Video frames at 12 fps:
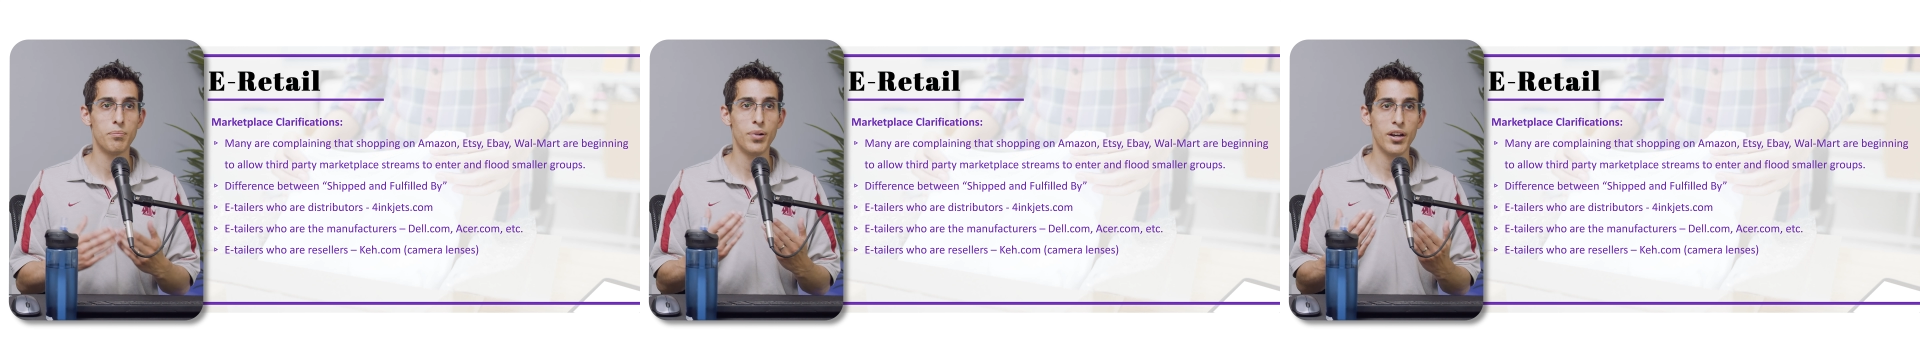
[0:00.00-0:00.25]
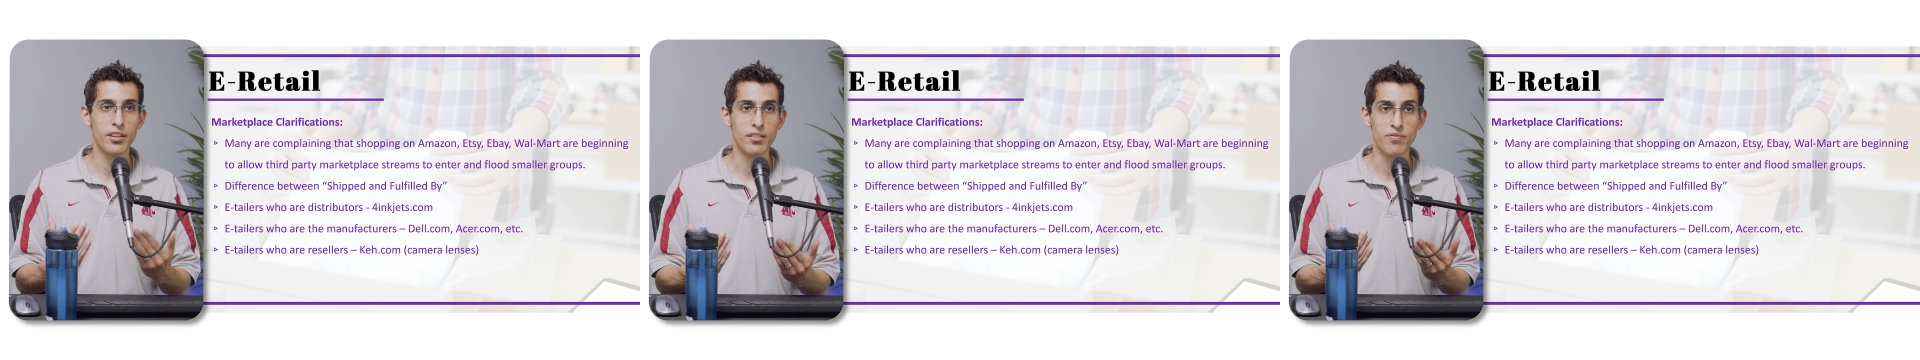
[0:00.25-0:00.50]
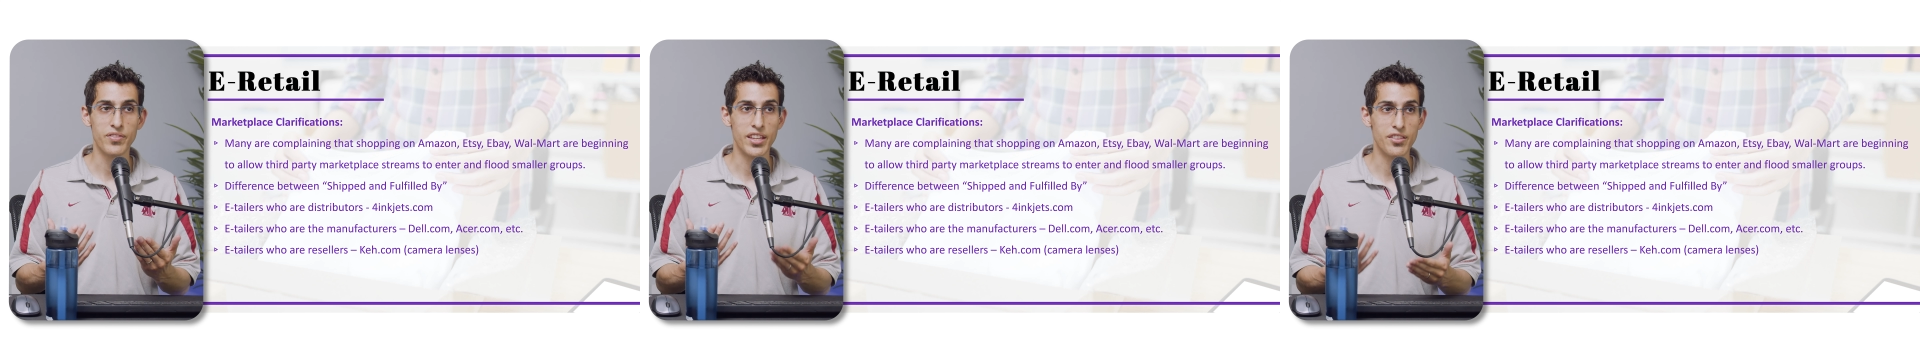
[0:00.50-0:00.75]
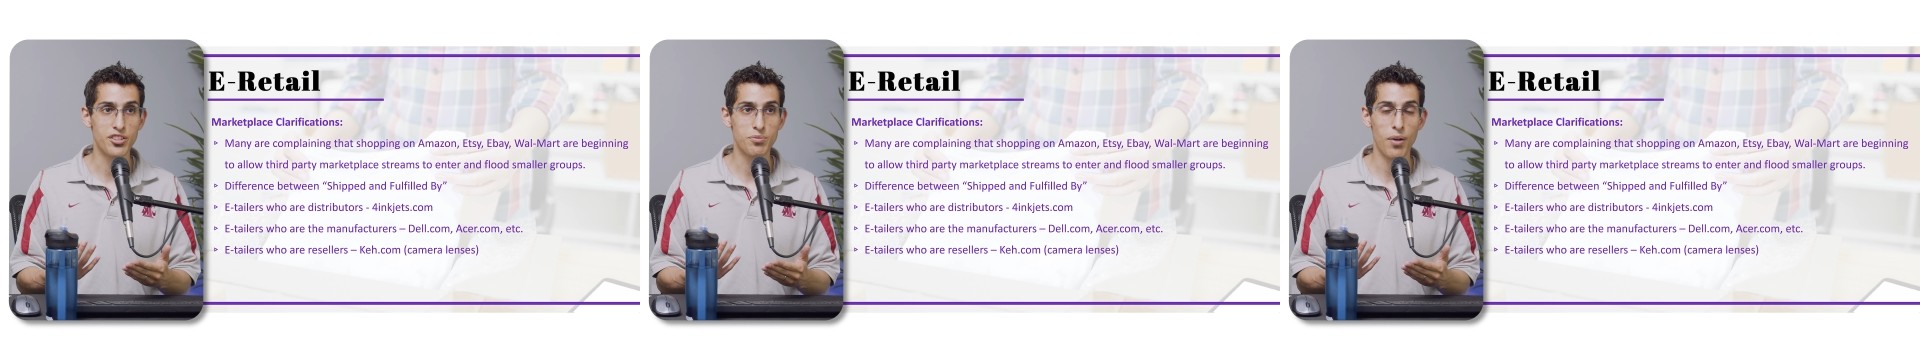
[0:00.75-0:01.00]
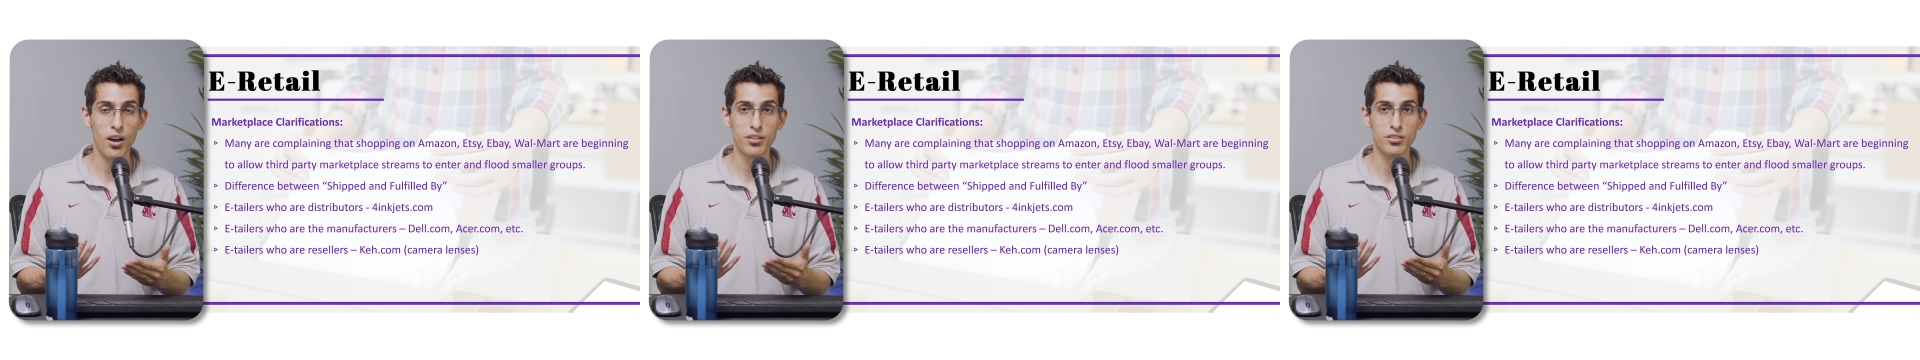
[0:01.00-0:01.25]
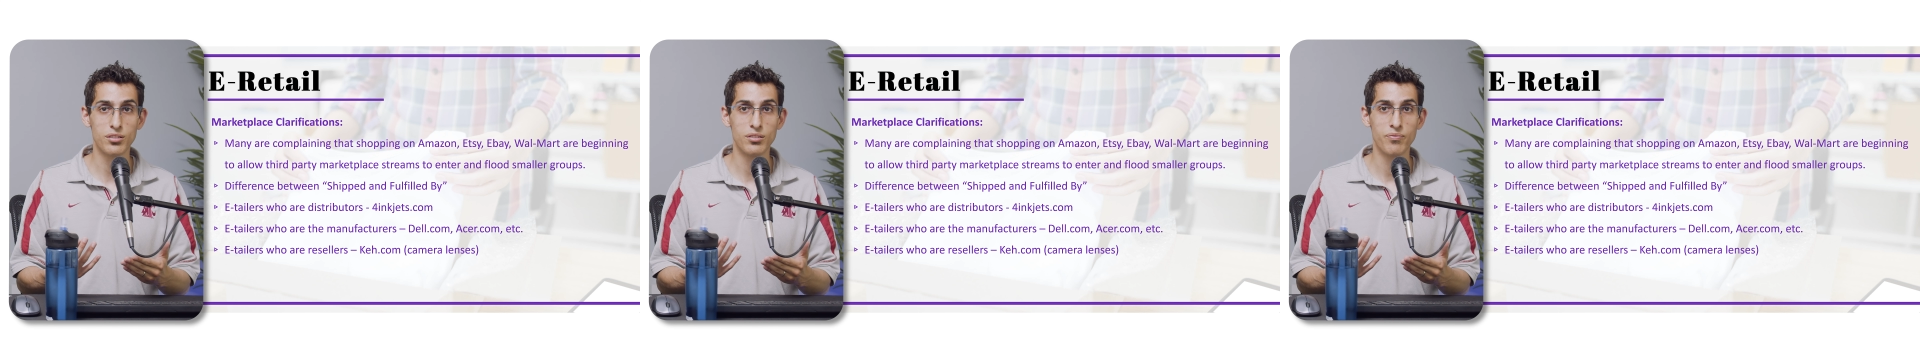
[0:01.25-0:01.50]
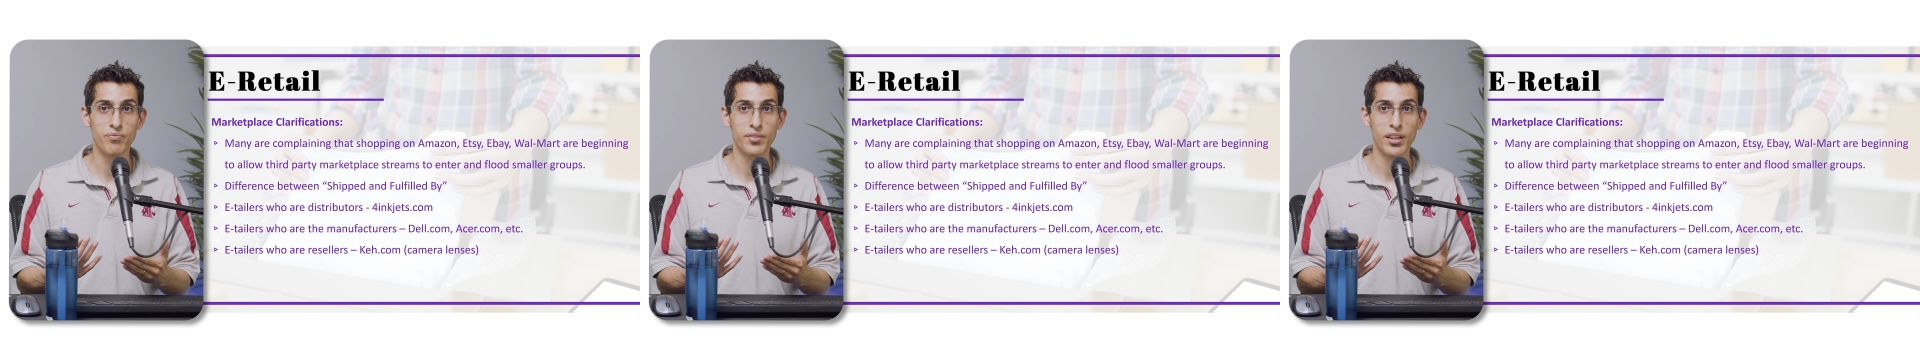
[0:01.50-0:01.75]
But in this model,